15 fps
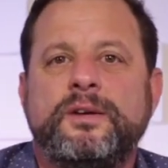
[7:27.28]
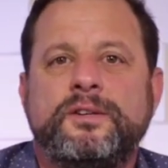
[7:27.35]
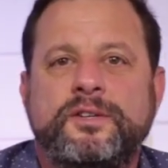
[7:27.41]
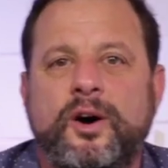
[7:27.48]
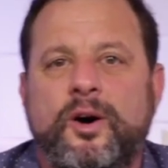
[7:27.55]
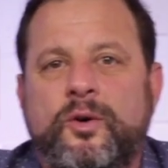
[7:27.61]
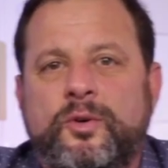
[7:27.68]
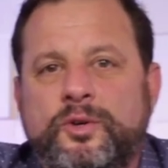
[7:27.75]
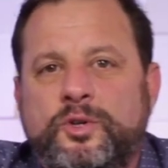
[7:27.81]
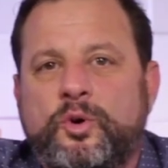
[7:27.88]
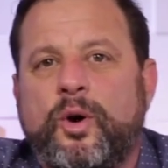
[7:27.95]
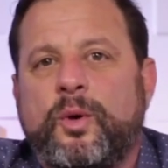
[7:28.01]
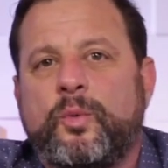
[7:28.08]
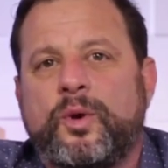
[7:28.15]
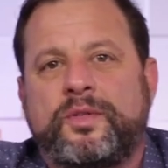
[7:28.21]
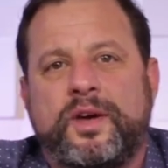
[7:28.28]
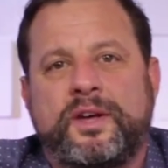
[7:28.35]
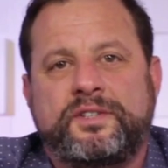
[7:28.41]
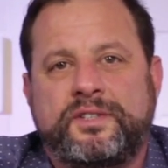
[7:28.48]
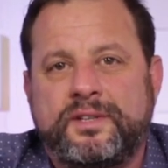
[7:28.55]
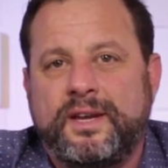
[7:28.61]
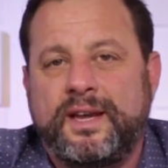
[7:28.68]
So join with
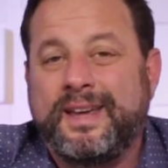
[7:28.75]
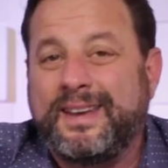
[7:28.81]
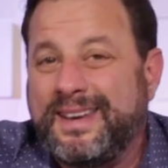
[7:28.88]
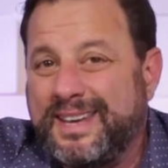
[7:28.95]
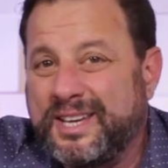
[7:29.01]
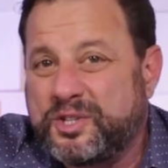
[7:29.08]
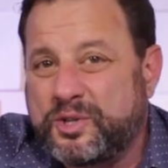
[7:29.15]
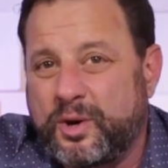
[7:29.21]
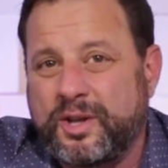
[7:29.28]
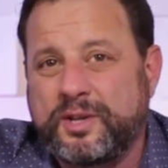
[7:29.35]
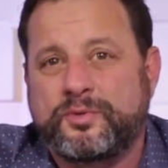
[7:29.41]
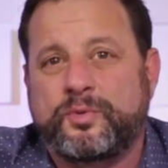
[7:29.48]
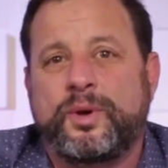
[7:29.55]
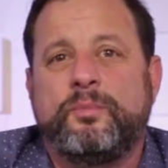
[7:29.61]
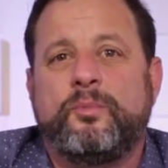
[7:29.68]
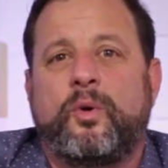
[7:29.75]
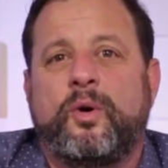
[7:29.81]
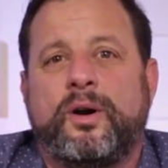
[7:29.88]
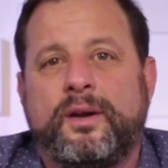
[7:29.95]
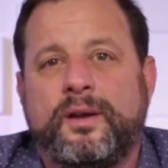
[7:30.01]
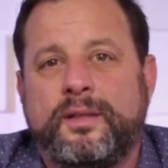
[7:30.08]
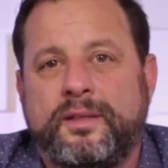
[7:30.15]
us in Israel as we
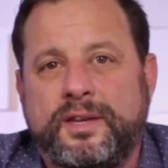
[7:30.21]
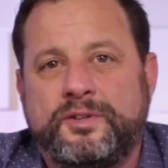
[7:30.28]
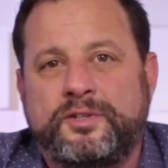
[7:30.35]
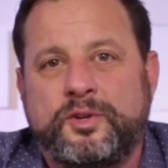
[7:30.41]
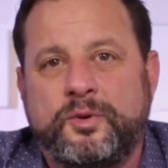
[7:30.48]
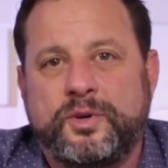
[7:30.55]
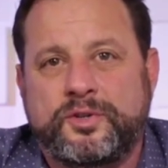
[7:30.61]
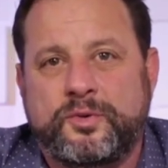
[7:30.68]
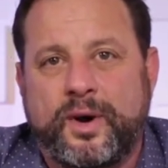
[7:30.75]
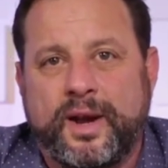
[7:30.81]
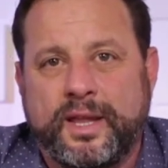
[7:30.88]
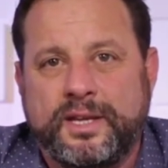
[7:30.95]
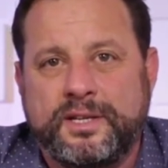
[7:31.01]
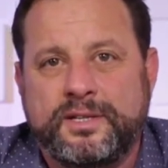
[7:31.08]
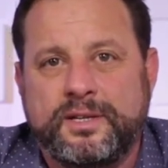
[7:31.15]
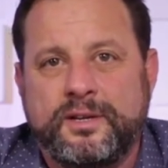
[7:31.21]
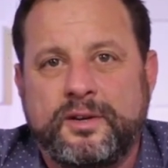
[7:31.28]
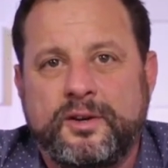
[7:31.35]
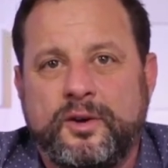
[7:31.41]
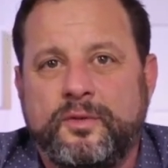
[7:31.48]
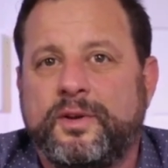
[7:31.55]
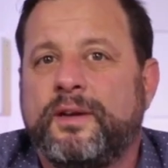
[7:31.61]
mourn these 2 Israelis
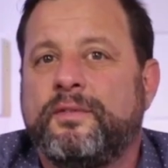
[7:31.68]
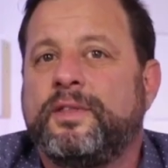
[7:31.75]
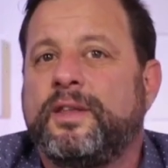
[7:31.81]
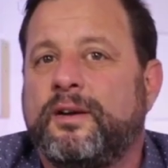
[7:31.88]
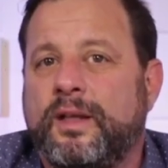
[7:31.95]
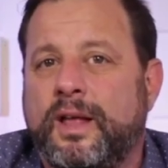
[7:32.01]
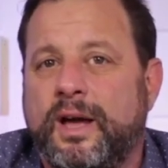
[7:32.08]
who've given their